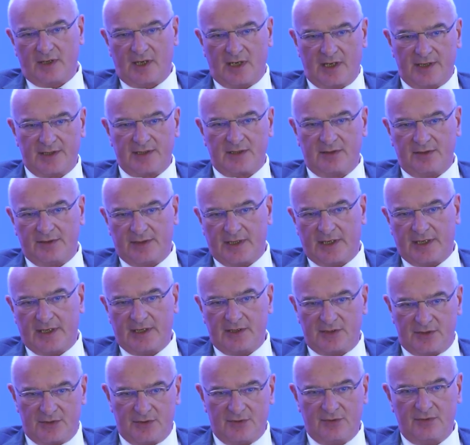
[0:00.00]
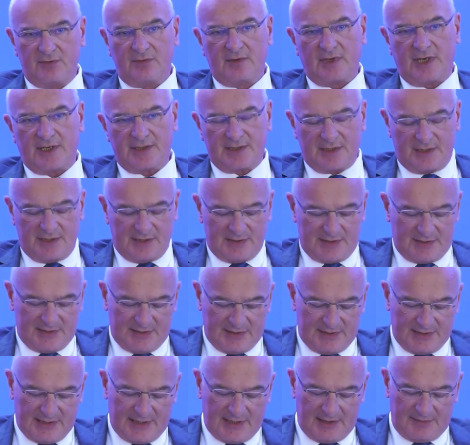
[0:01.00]
Article 9.2 as it is
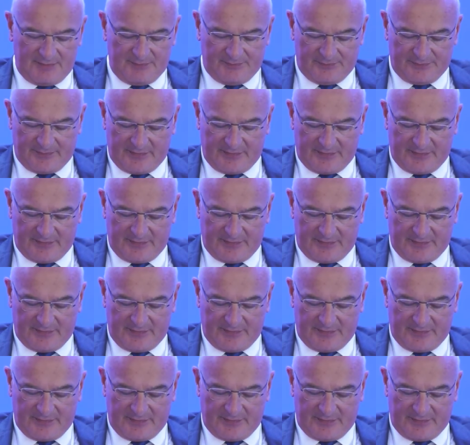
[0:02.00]
today.